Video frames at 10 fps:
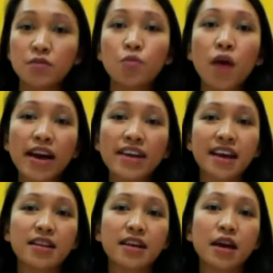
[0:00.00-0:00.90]
and why
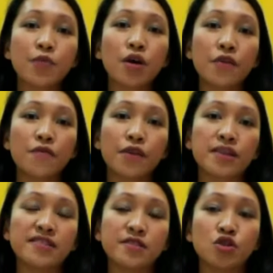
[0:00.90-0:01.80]
exactly are we
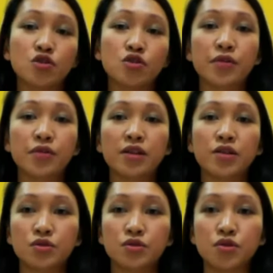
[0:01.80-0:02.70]
offering this new degree
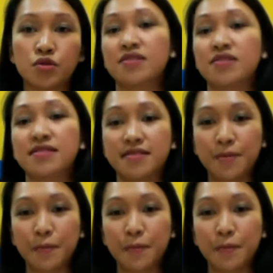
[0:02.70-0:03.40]
to students?